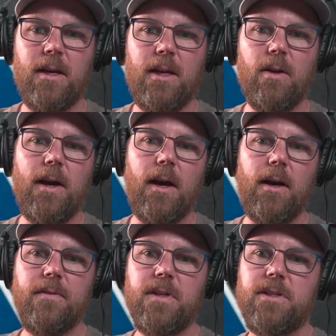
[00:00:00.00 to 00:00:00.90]

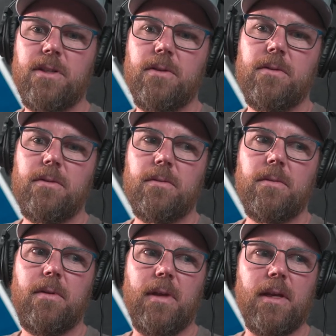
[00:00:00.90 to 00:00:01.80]
often do
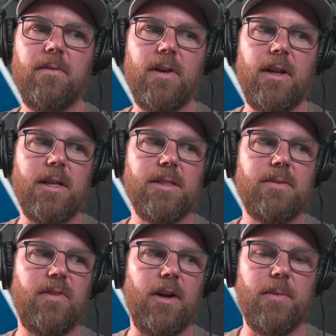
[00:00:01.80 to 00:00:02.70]
think of it
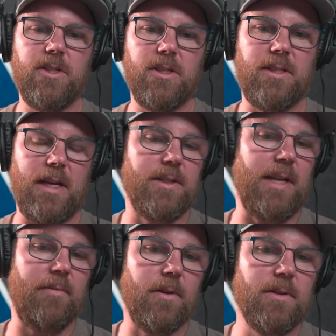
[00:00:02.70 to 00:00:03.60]
as very much a sales
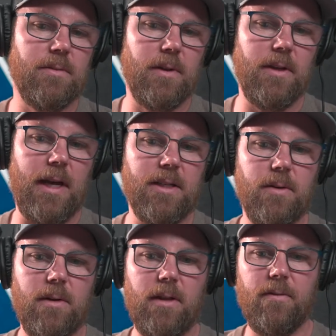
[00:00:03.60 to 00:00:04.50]
effort, really. And
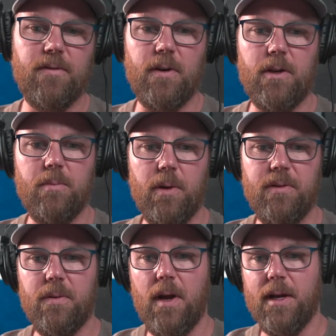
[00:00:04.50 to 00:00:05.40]
so I think for,
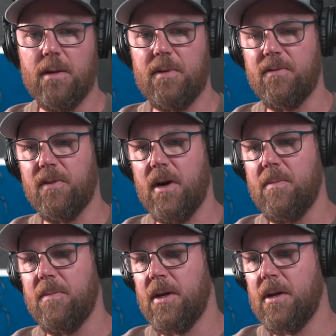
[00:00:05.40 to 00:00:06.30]
both you and I coming
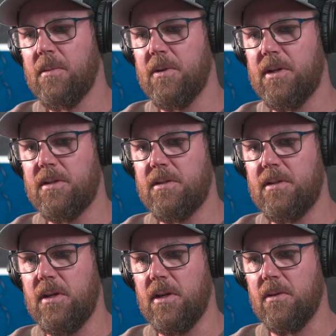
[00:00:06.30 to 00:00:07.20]
from pretty
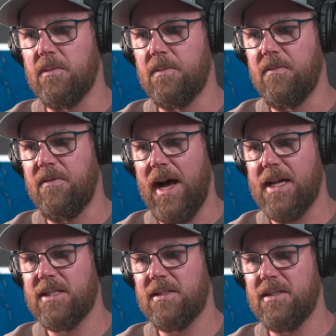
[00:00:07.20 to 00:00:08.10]

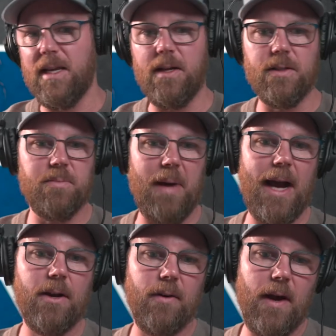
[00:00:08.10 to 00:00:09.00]
vast sales
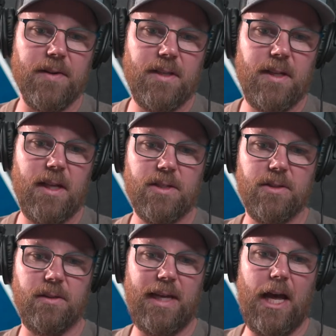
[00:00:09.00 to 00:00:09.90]
backgrounds, I think that
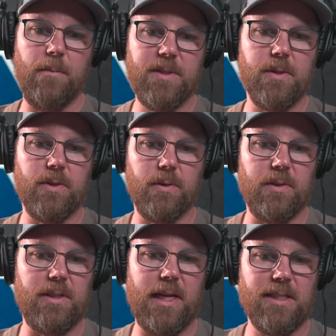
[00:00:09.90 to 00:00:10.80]
certainly helps in those
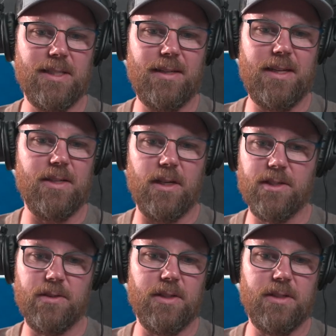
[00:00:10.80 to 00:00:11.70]
early days, because that
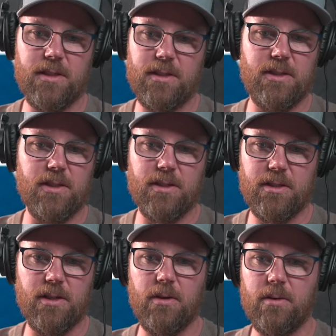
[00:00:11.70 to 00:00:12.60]
industriousness is
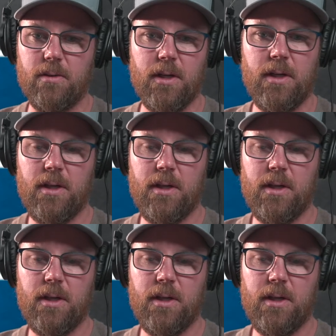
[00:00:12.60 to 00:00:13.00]
just so